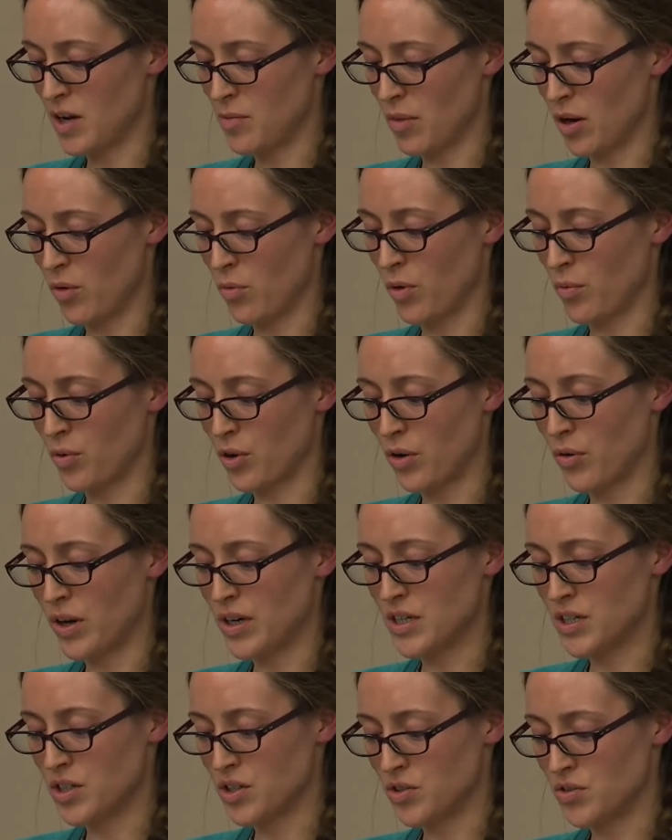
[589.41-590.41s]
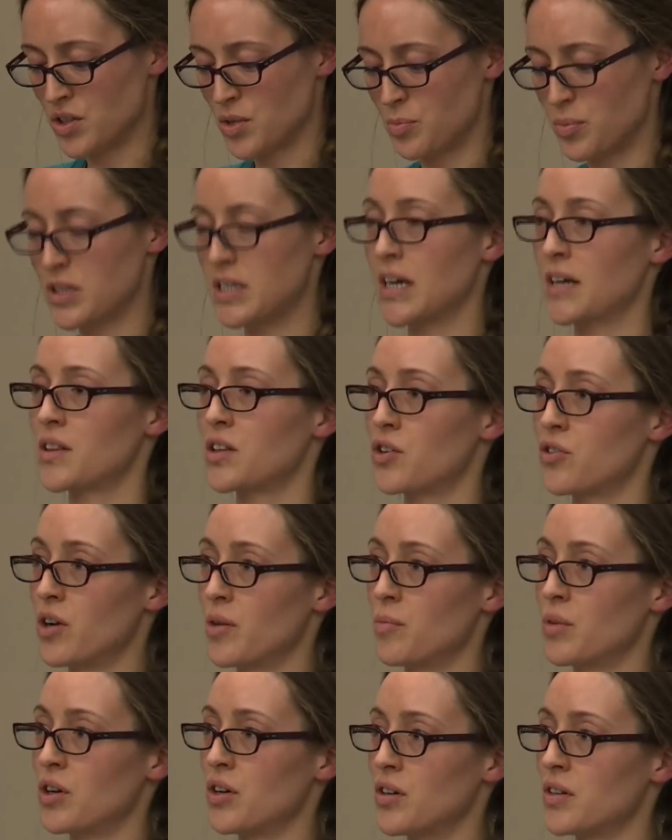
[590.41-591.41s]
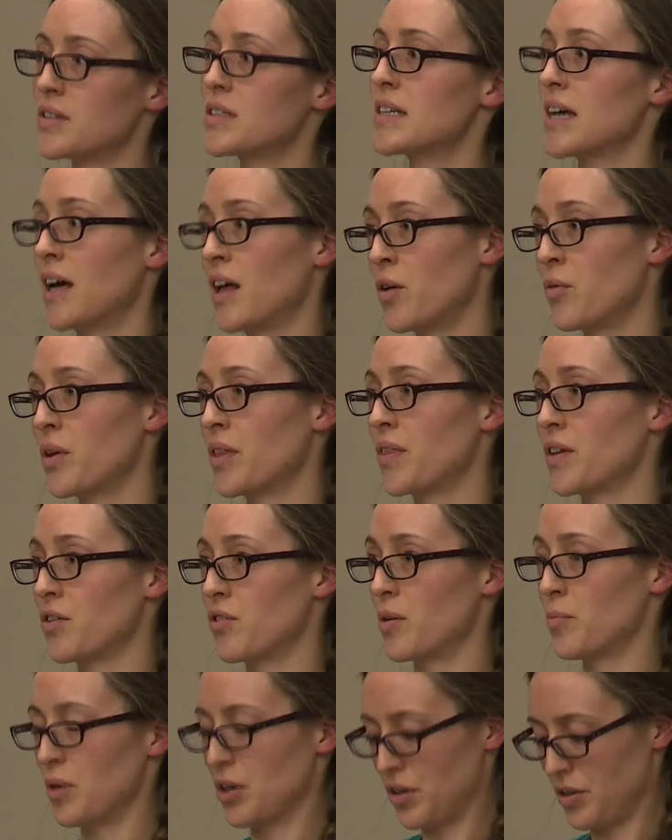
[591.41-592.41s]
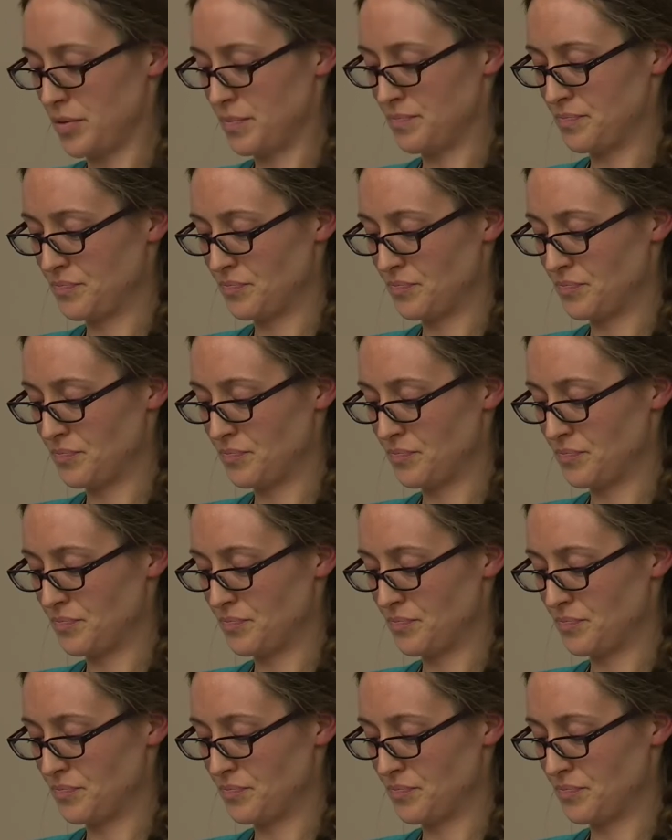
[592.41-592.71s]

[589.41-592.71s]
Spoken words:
about what we're going to do to protect the criminal. To hell with the criminal."